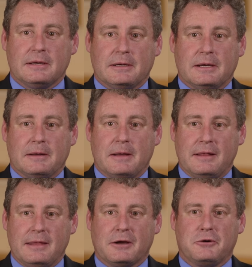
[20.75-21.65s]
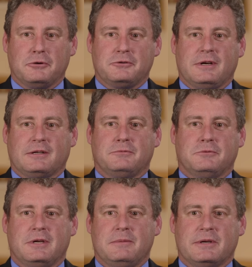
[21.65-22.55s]
uh, and that contract
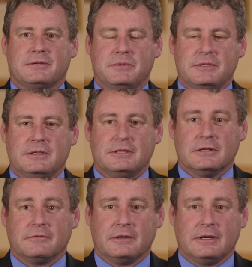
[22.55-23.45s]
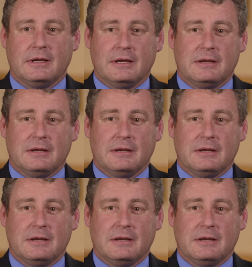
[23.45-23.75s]
will keep us busy delivering